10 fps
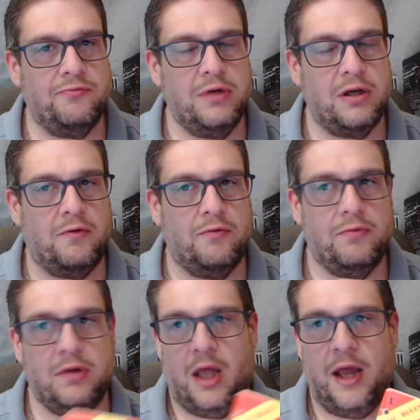you know,
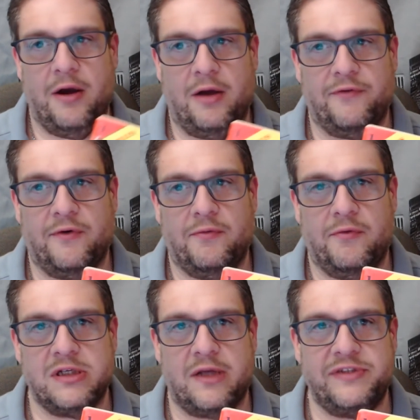rely on for
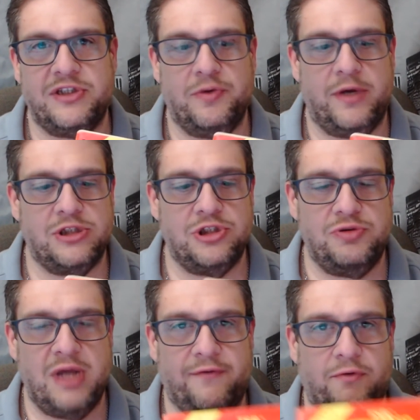resolving situations. You'd
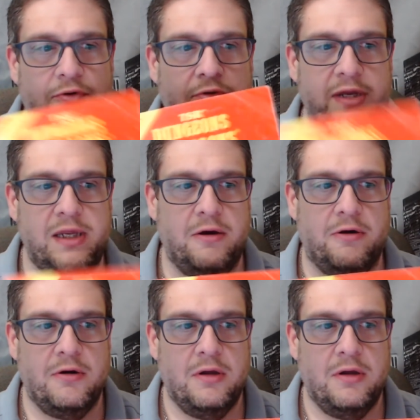have a rule in here,